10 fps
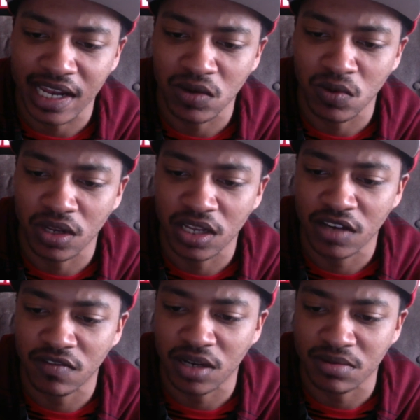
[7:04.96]
he will
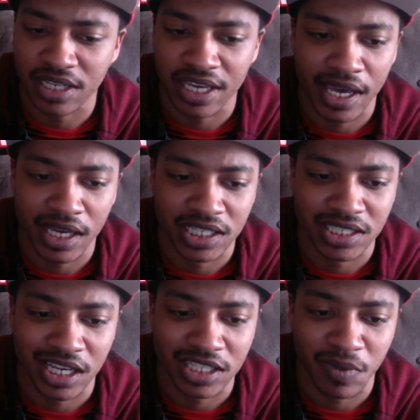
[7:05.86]
live up to
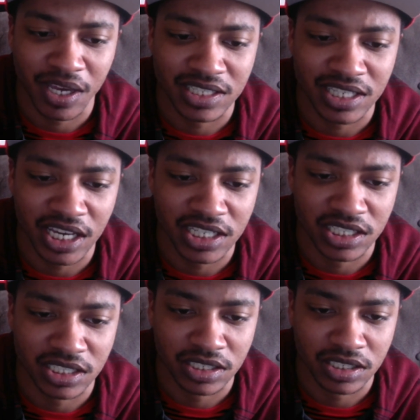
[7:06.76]
Kenki's
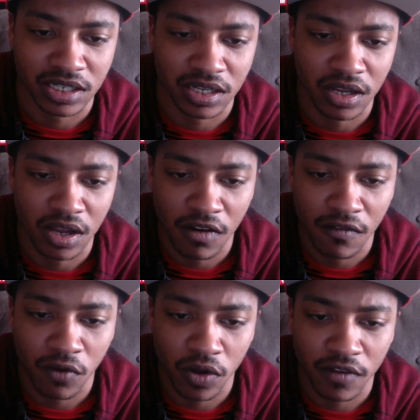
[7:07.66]
expectations.
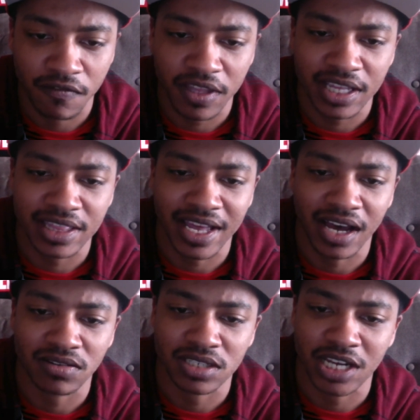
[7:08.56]
For the
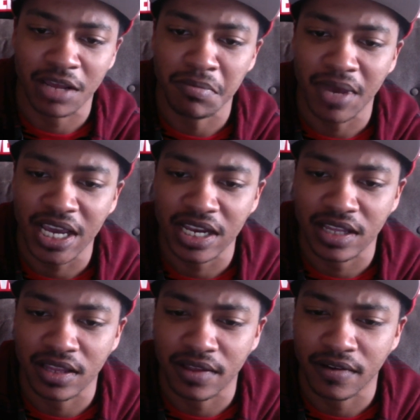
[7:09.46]
50,000 that made
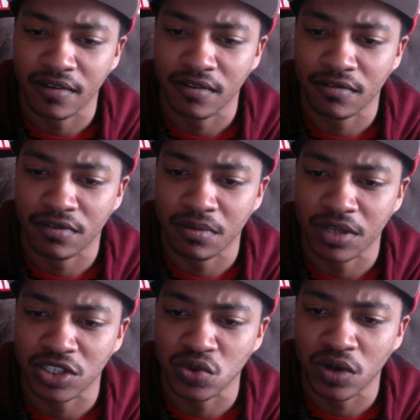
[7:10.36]
it from
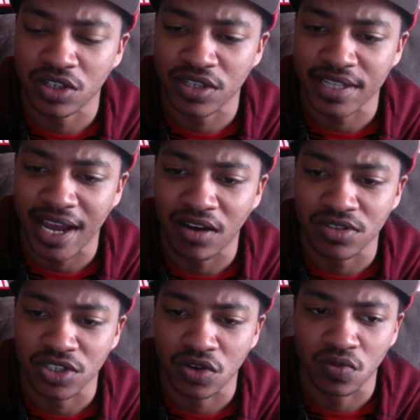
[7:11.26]
the
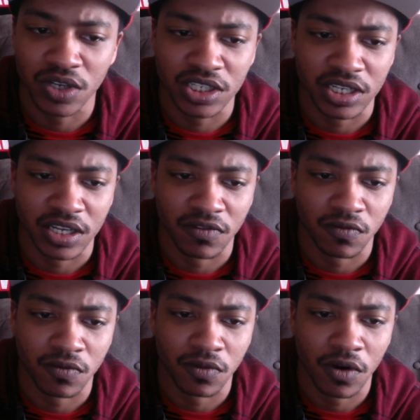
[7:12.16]
200,000 originally
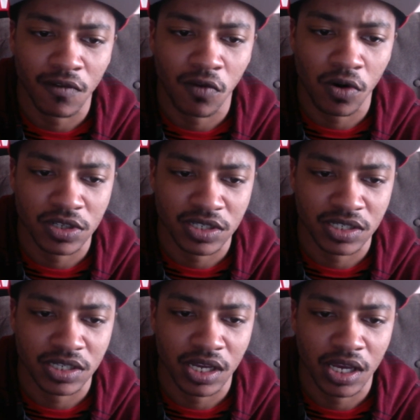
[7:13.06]

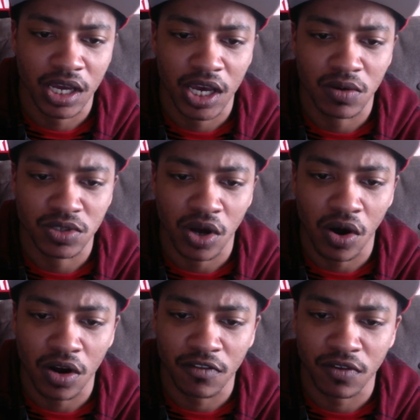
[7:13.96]
forces, it was an
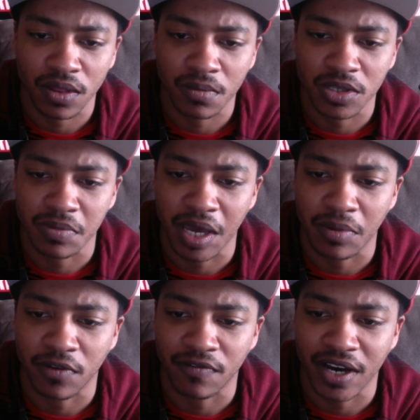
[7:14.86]
honor for them to be
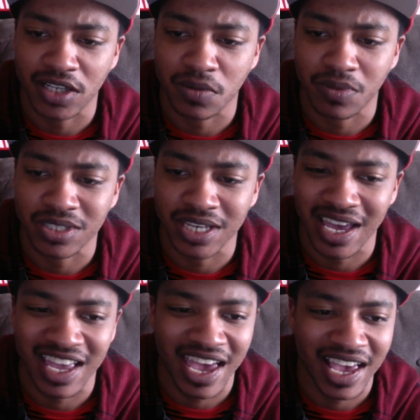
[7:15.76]
able to fight to
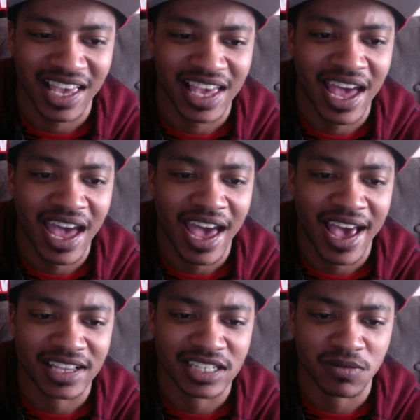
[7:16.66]
protect Kenki
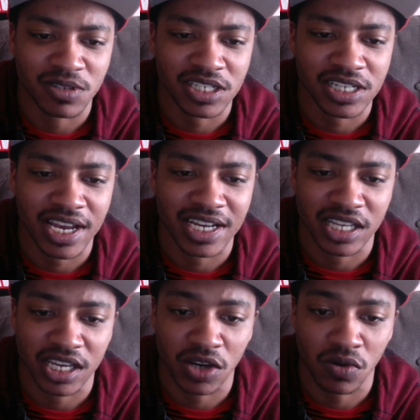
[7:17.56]
as he was seen as
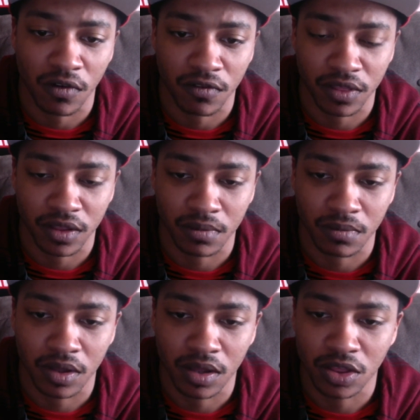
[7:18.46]
a hero for them.
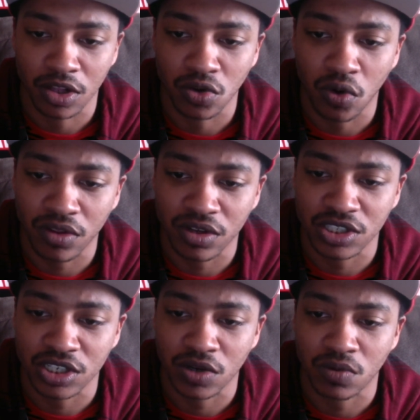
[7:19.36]
The
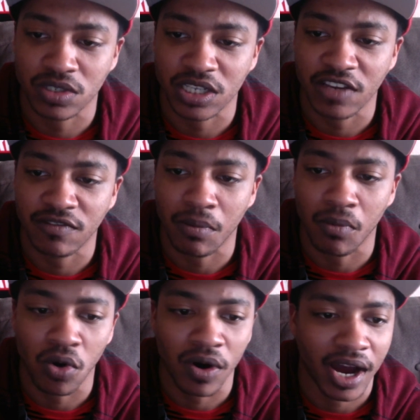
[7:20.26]
Northern general was even
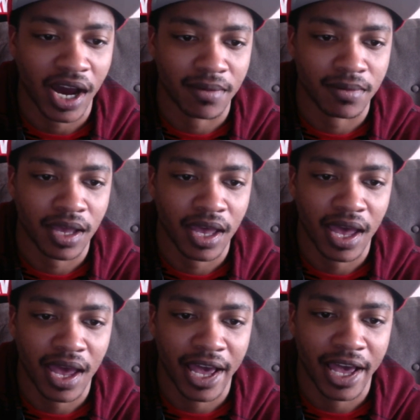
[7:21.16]
more hyped
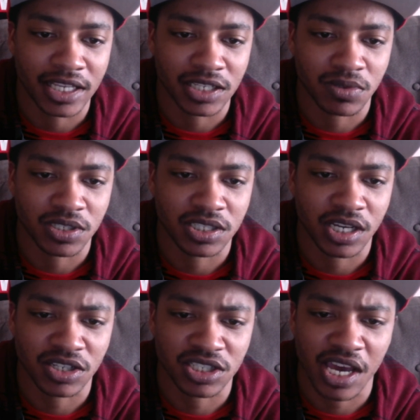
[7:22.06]
as it was
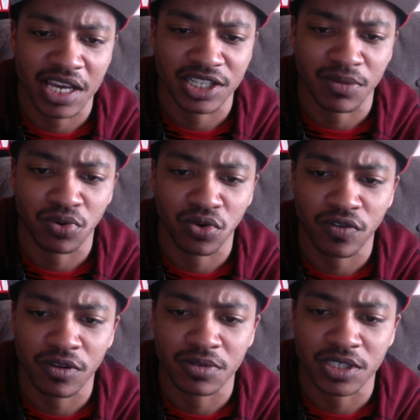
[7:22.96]
their chance to
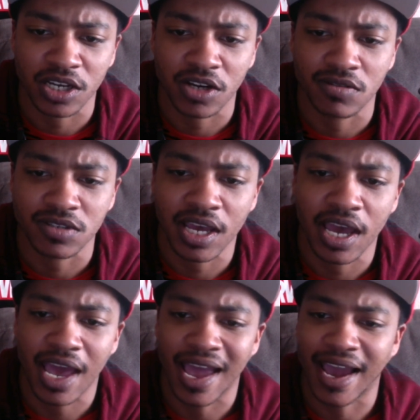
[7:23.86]
prove themselves,
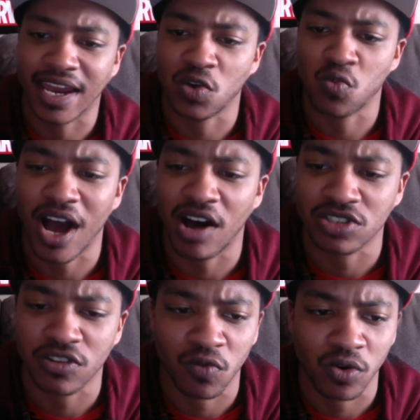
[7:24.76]
and he
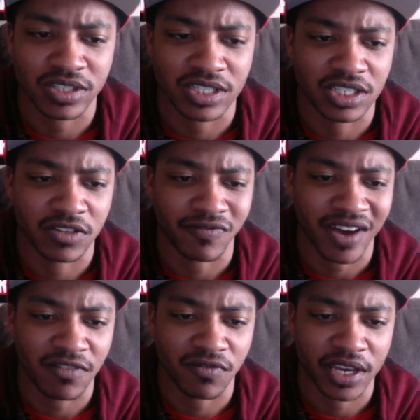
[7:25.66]
roused the forces to
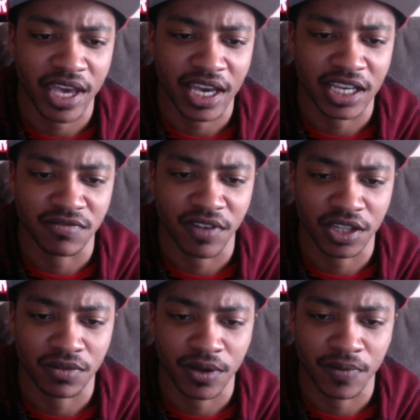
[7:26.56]
fight for Kenki's
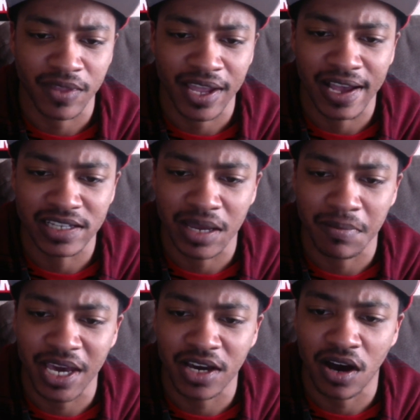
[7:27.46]
victory. As they
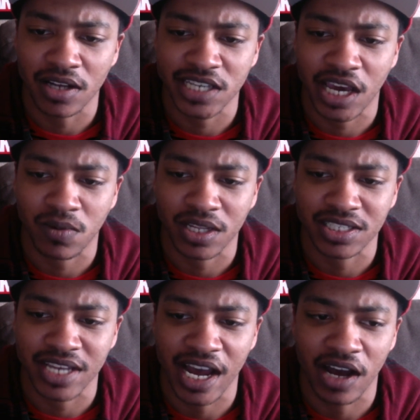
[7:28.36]
make contact
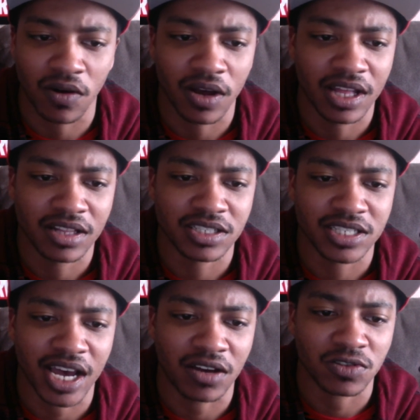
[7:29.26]
with the
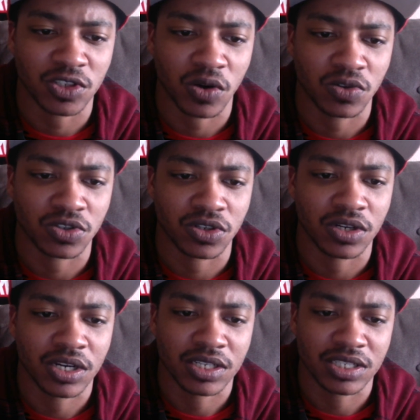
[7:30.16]
Zhao soldier
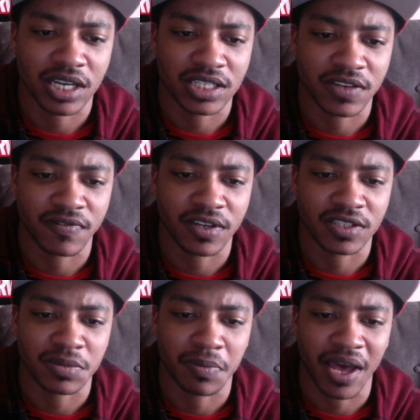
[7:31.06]
says if
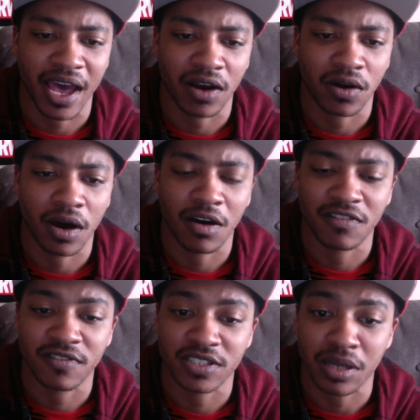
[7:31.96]
it's
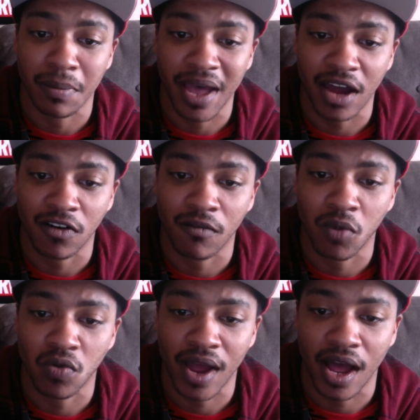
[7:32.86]
a battle of
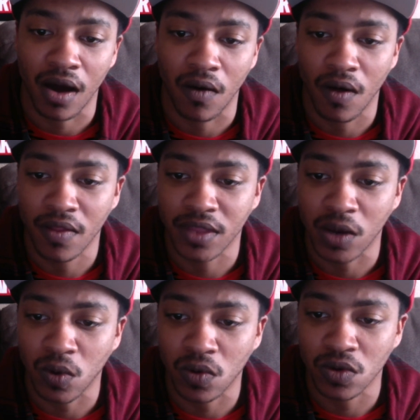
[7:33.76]
morale, they
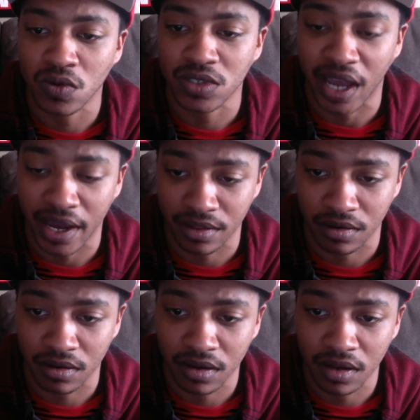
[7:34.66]
won't lose either.